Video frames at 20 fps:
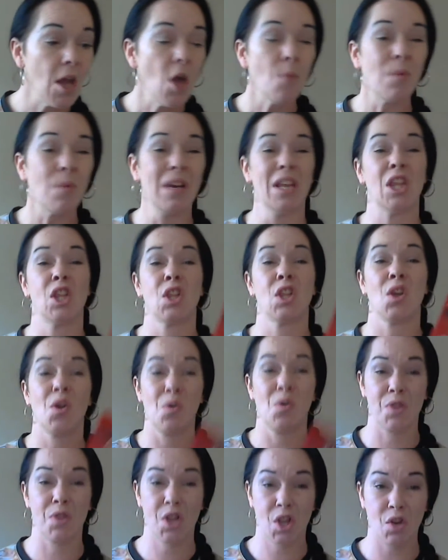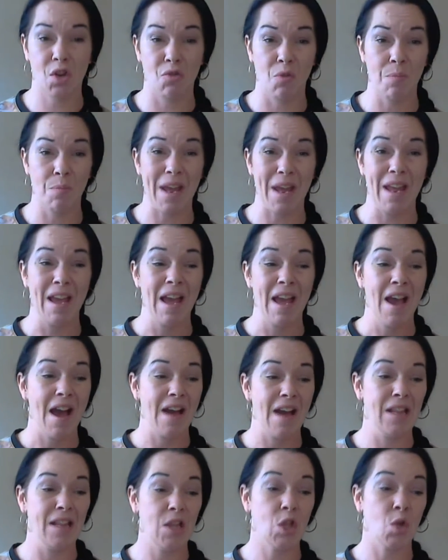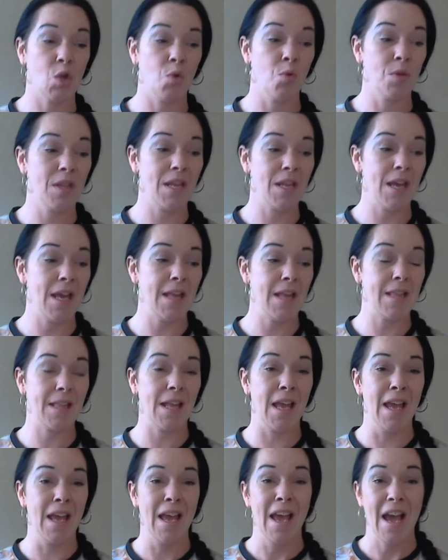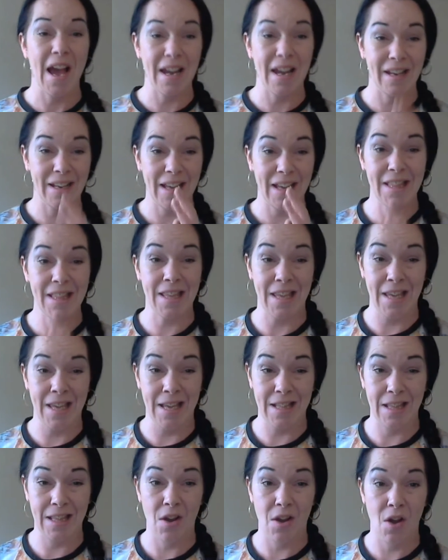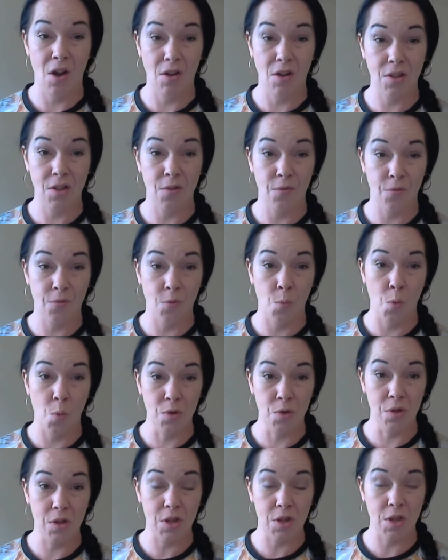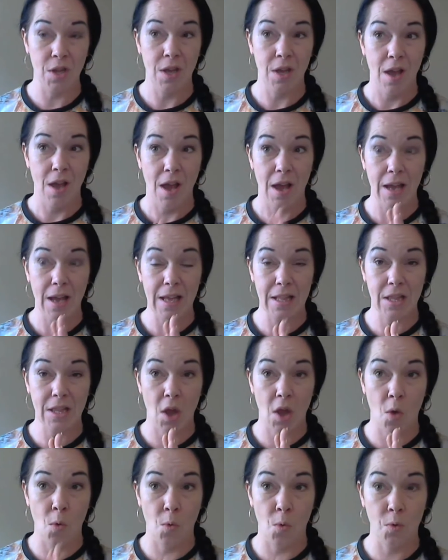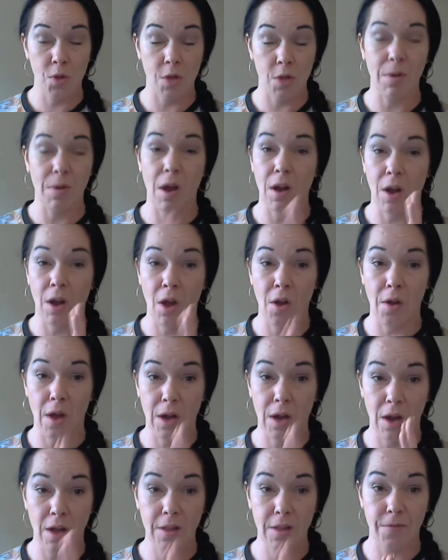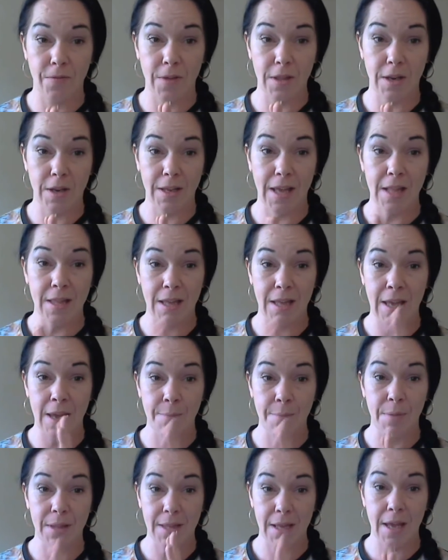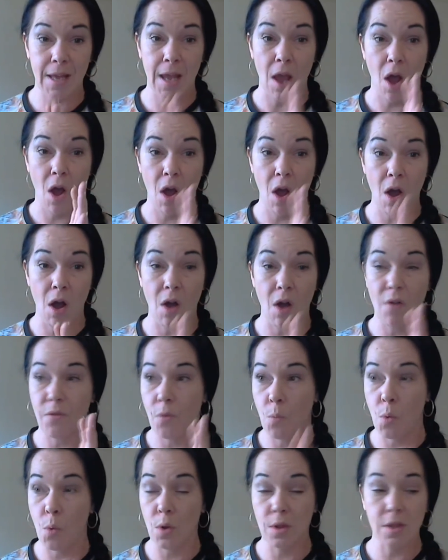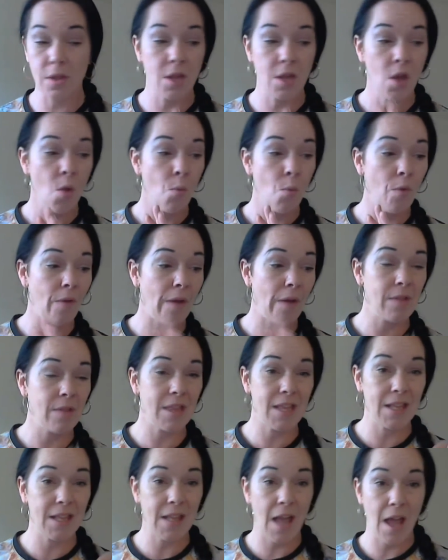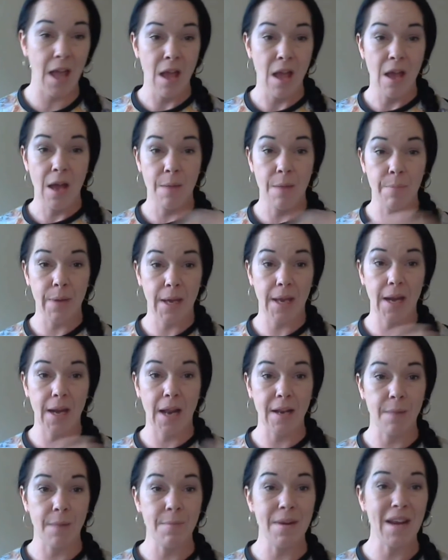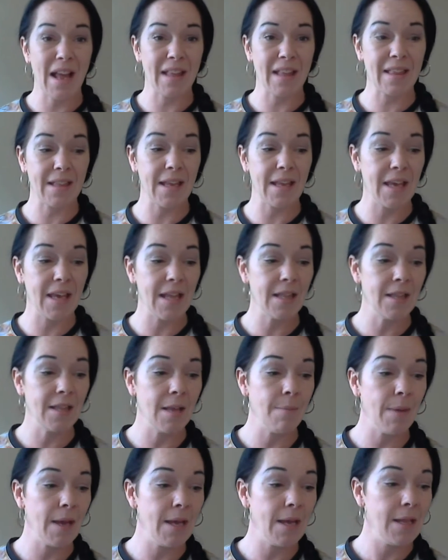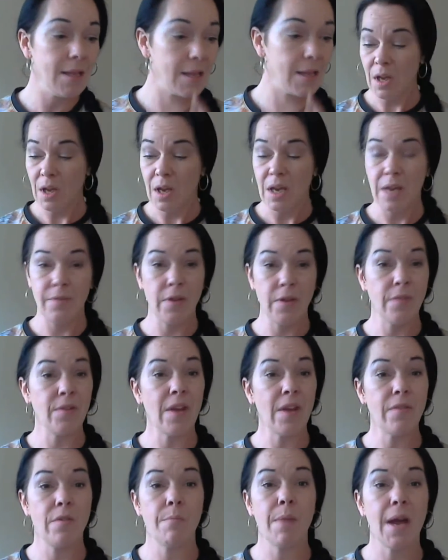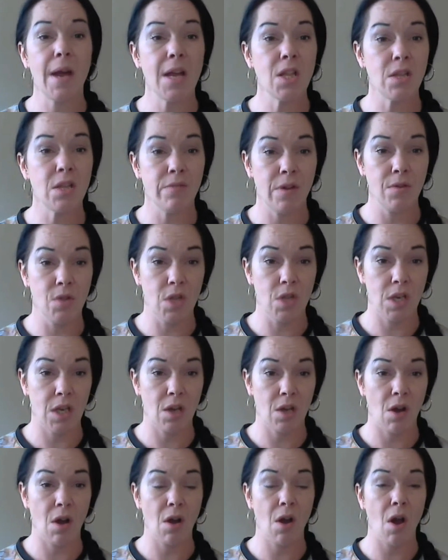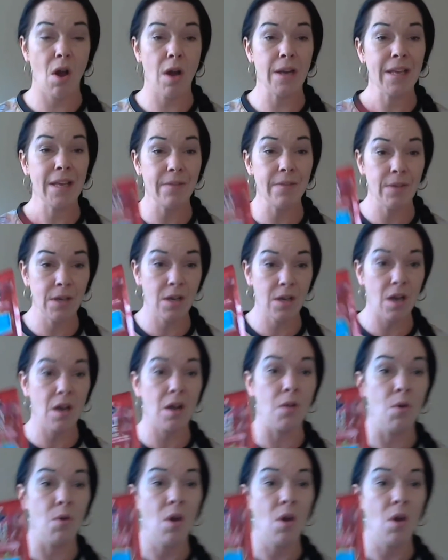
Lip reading: but it's so scrummy and it's so tasty, and I get to eat it hot for once. It's awesome. I like the fact that I get to eat my tea hot for once without having to sit there and picking out them nasty kidney beans. If you've never made your own chili con carne, give it a go.